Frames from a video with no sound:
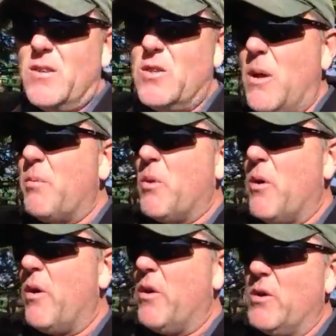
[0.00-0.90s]
something
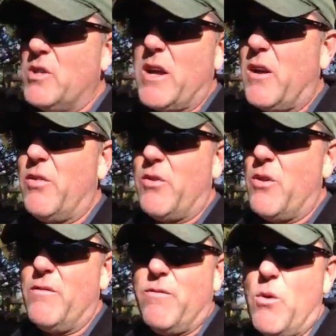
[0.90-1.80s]
or other, 2nd,
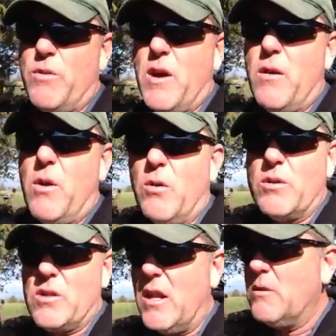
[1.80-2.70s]
3rd, 4th, I don't know.
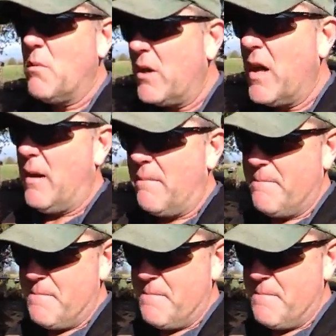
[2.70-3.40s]
Today's Monday.